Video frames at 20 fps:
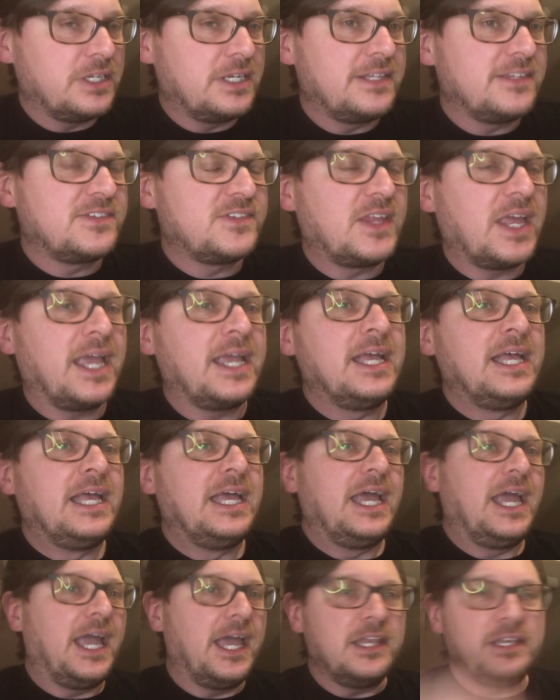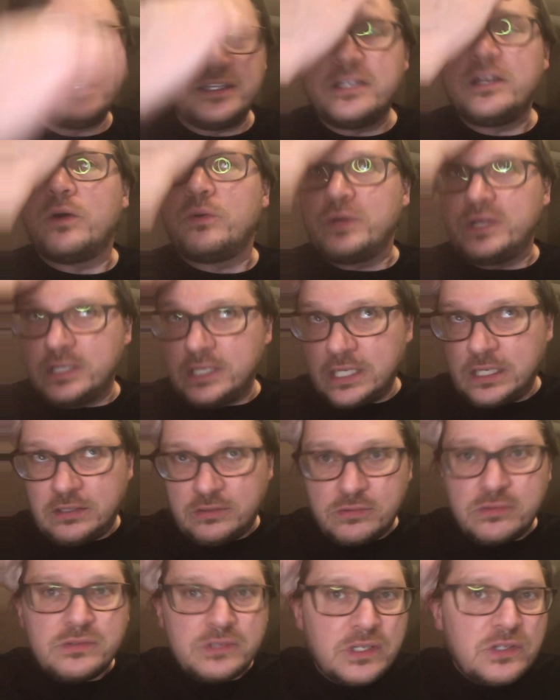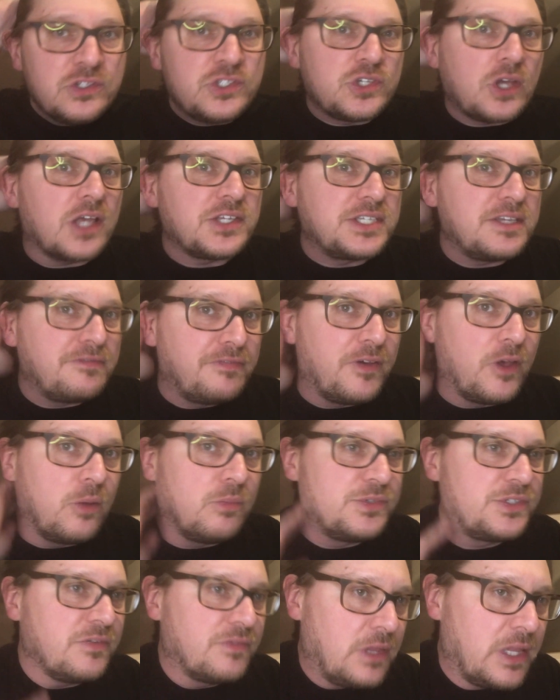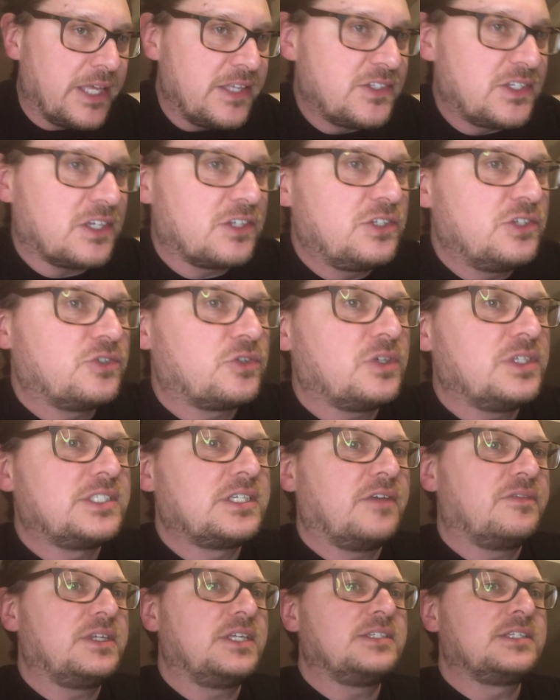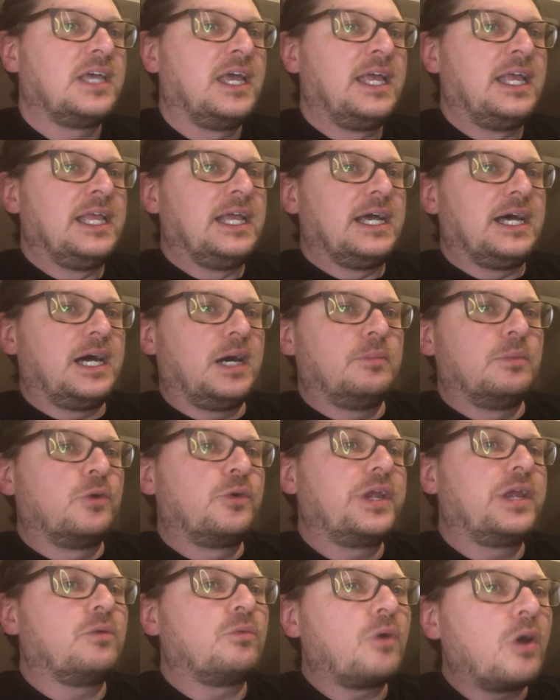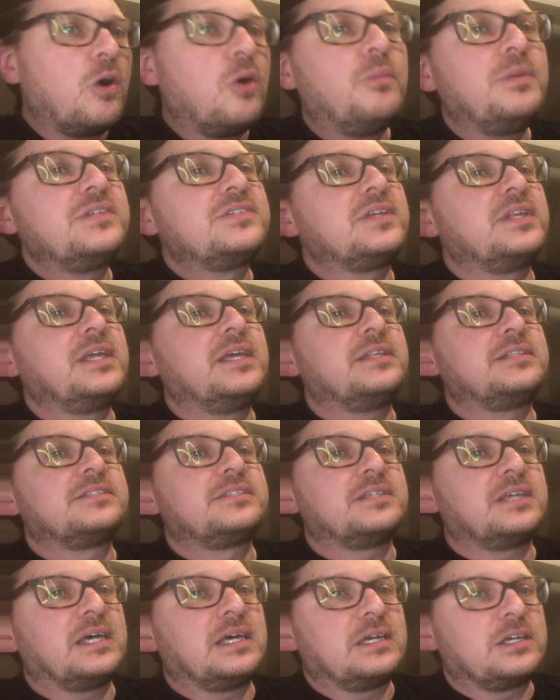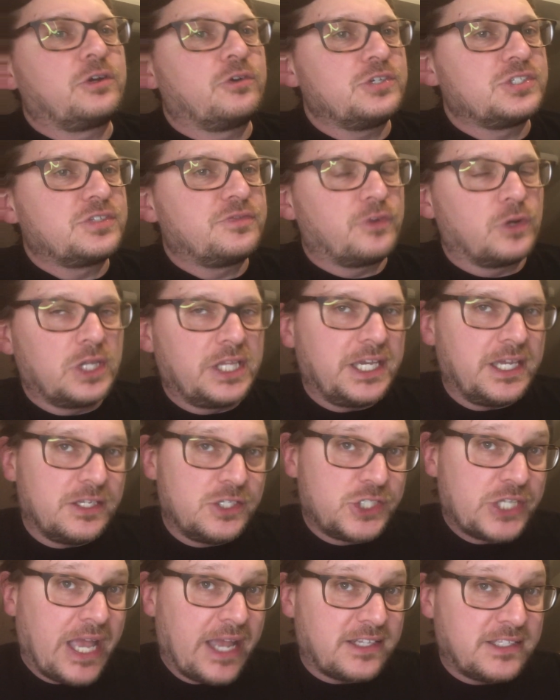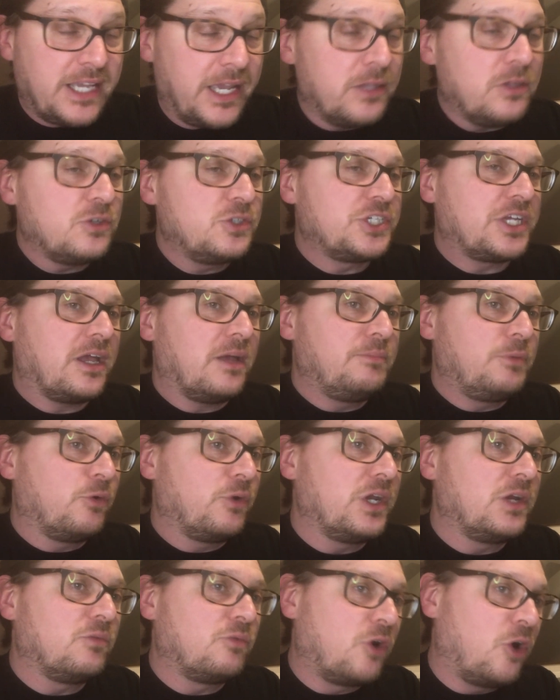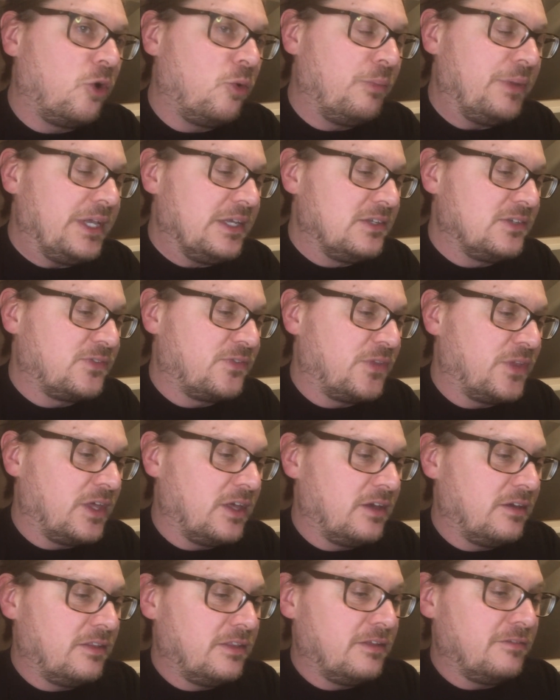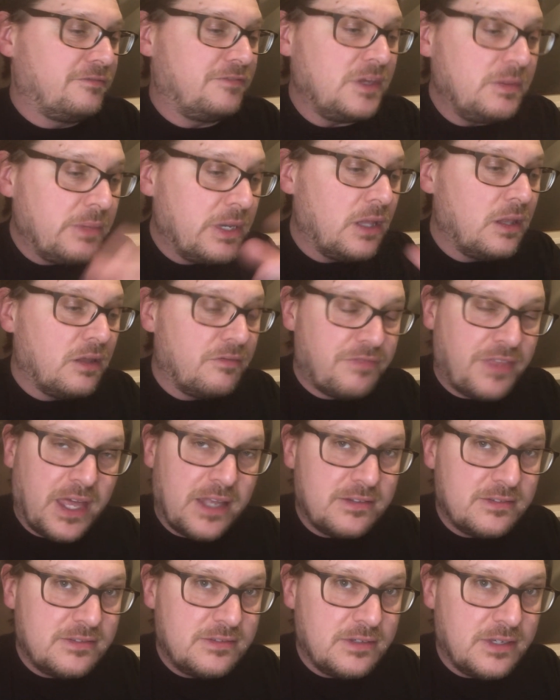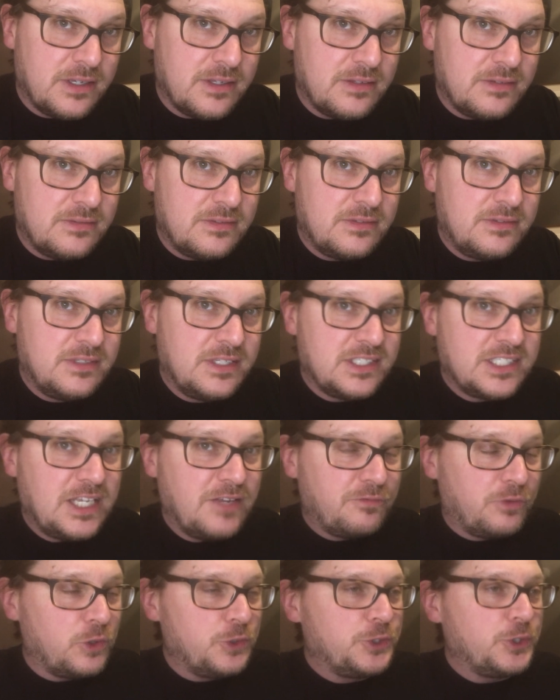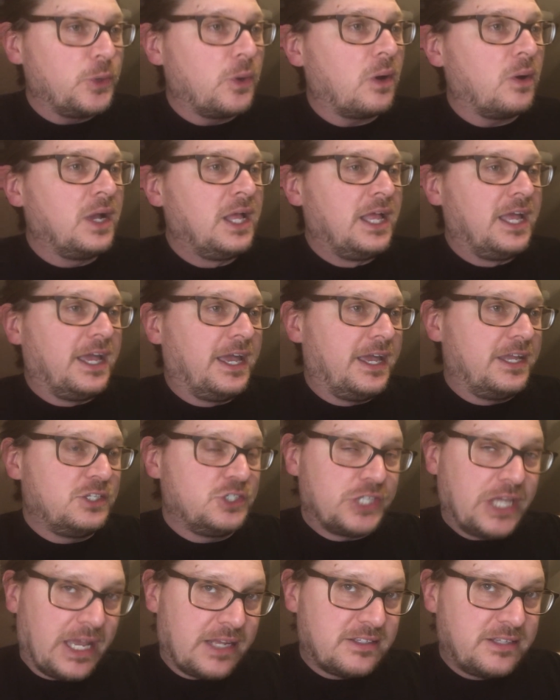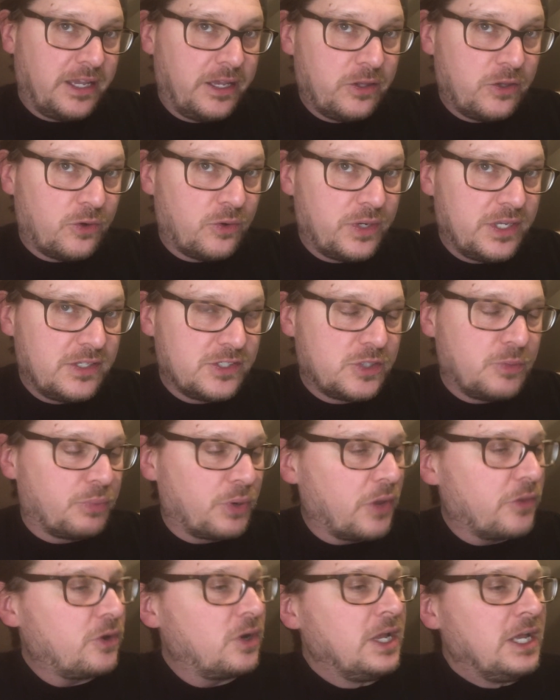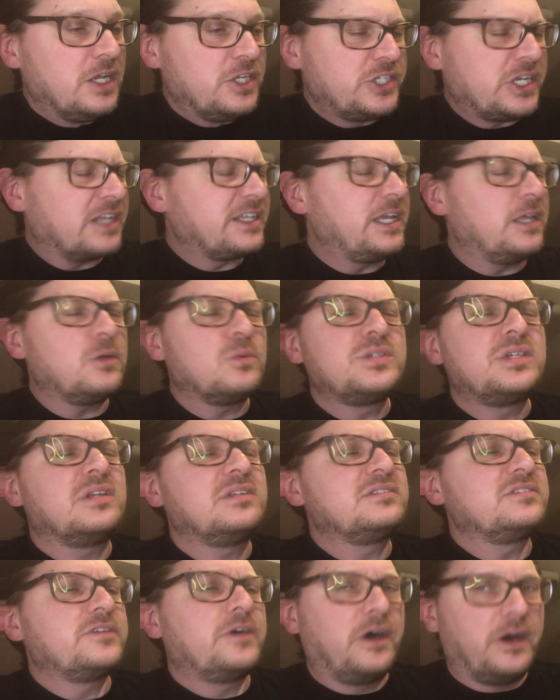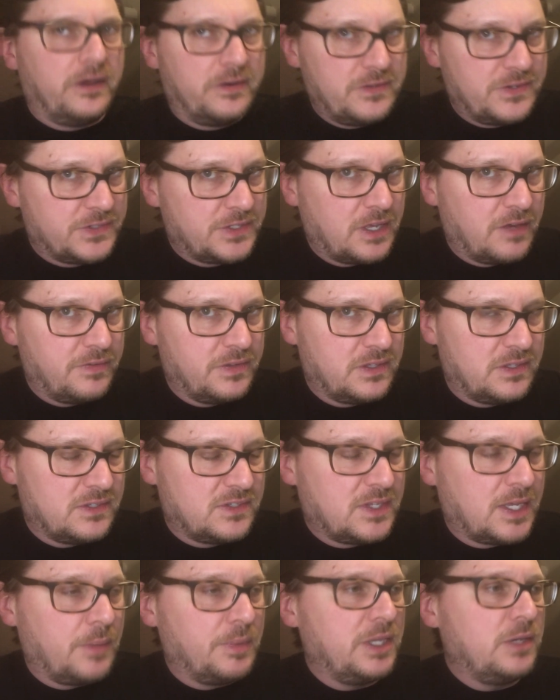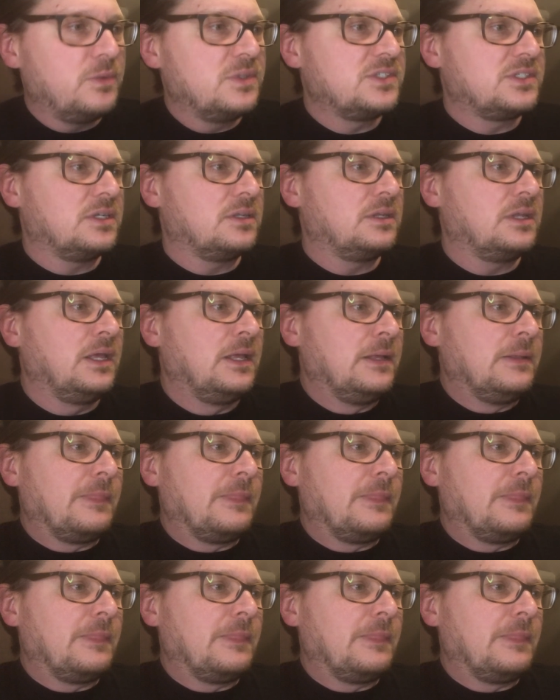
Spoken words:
in its day. And, you know, in saucy films of the late 60s, early 70s, Maria Rohm is in it, Christopher Lee and Jack Taylor. Maria Rohm is the female of that deceitful duo, and Jack Taylor is the brother. Jack Taylor was in a ton of stuff at this time. He was in